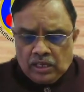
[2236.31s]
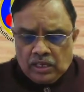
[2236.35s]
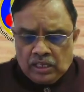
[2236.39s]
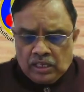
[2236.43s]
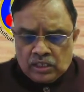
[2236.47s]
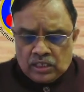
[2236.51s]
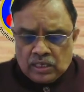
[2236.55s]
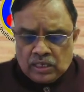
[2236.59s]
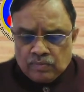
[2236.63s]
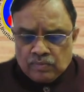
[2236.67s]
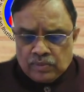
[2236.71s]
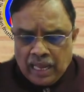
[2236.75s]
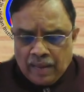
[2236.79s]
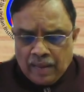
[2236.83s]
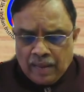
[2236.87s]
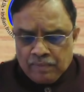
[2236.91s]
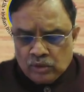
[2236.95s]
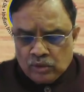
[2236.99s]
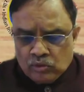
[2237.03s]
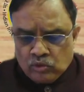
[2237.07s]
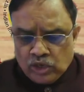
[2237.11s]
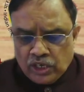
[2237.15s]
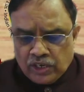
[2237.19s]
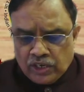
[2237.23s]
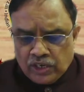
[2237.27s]
in sometime
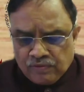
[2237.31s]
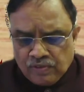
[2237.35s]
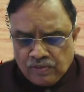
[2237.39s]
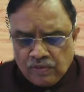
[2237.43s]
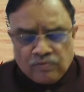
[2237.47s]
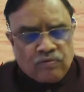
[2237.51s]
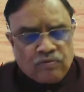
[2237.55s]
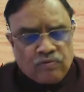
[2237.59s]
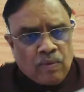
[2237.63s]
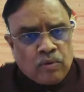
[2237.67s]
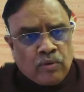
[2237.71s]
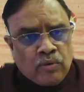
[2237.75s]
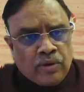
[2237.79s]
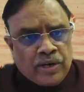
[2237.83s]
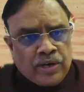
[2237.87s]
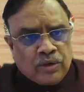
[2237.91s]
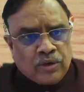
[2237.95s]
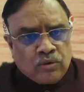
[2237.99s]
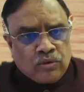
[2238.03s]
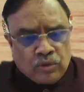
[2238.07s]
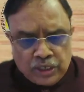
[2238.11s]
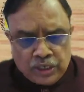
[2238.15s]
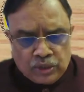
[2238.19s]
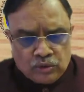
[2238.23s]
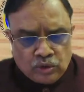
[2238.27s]
in 25th February
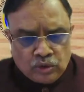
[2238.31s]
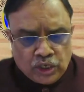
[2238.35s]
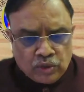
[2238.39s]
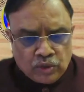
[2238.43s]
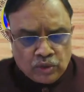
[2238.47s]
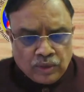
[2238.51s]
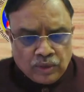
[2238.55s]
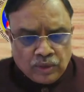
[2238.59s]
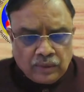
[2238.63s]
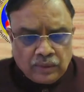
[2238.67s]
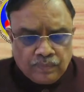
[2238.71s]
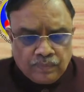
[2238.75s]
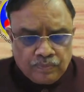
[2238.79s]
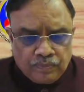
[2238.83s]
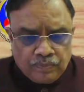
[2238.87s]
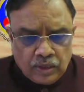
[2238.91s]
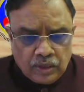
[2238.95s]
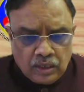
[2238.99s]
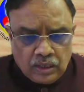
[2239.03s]
2021.